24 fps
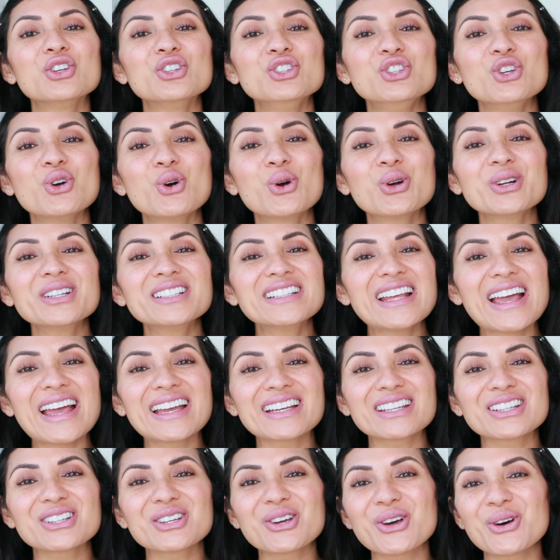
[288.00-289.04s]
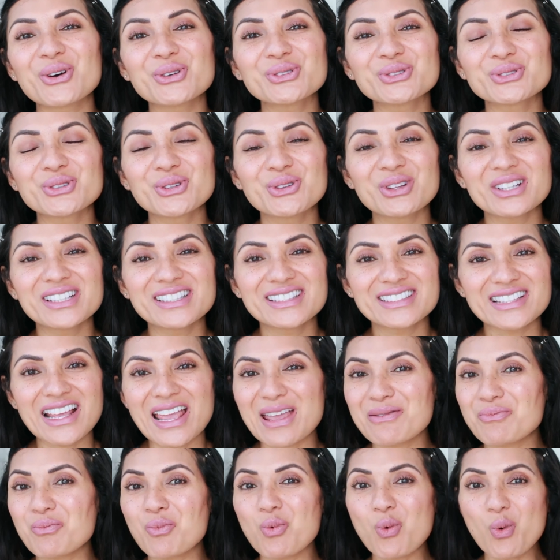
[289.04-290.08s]
Your neck goes through the
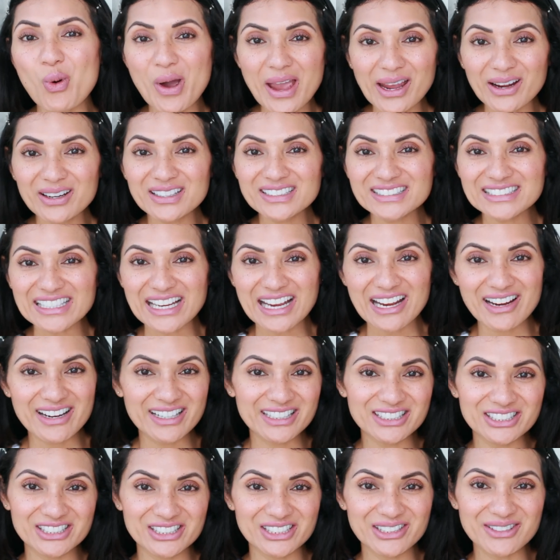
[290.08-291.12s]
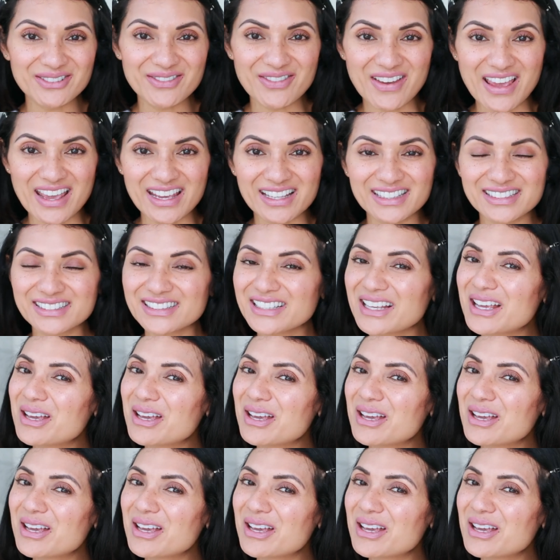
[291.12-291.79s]
same wear and tear as your face,